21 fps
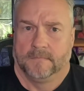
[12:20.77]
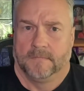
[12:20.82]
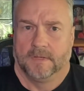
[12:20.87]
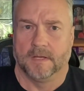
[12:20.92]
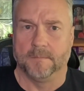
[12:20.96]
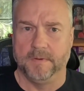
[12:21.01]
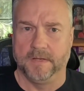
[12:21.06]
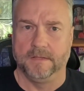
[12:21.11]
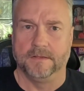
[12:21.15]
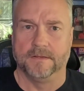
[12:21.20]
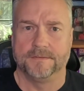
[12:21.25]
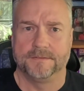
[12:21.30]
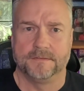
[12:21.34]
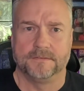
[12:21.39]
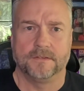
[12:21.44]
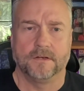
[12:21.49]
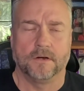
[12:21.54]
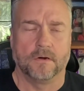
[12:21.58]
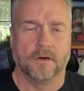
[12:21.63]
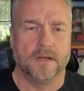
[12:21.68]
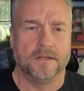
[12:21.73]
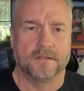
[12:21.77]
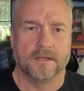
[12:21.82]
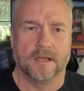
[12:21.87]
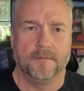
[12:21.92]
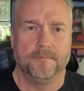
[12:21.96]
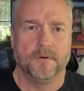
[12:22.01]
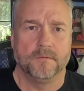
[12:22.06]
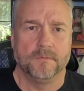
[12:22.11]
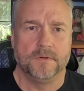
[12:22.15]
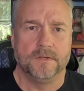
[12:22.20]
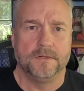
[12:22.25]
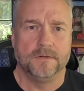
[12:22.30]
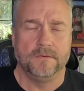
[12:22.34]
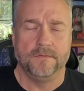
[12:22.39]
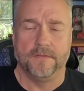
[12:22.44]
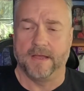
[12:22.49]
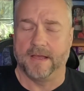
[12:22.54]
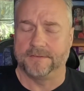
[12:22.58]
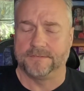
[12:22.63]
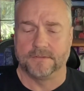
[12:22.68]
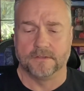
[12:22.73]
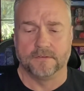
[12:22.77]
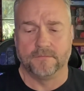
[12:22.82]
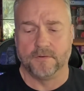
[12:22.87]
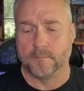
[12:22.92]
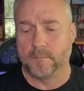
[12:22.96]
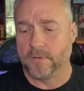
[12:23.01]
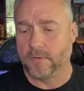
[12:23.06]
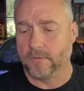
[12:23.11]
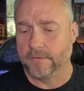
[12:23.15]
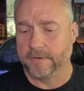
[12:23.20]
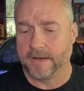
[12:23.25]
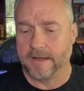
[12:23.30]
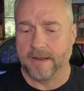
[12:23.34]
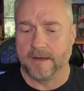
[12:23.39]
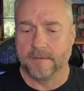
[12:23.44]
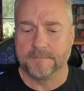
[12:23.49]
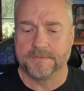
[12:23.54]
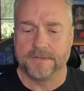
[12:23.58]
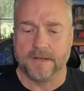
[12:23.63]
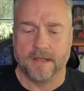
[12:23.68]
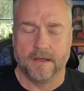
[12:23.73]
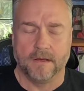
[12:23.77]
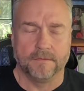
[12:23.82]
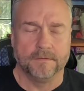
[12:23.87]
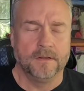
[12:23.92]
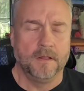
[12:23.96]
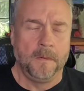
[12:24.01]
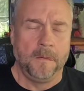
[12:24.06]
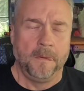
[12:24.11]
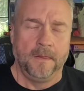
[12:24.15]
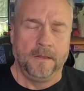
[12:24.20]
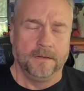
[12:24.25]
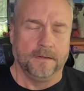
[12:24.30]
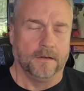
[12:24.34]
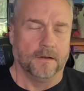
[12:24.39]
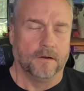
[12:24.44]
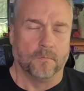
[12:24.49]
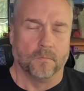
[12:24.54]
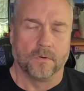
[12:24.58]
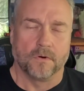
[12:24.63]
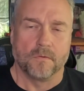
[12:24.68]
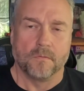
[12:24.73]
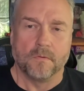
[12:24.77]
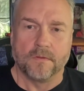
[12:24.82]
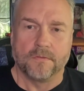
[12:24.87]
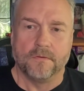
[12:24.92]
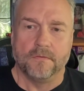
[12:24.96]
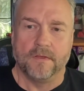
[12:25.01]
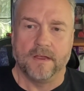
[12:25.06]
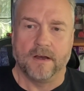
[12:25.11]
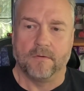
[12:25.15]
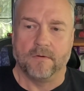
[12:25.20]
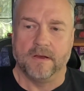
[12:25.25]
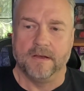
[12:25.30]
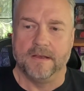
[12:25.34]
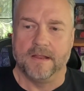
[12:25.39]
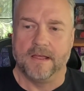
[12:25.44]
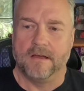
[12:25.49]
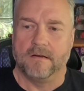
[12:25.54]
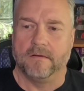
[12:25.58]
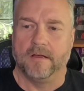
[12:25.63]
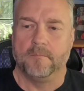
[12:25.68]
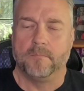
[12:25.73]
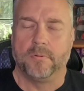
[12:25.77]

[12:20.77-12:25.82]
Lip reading: I mean, this is a great time to redo that. So if you're pulling items down, you know, we're going through that right now.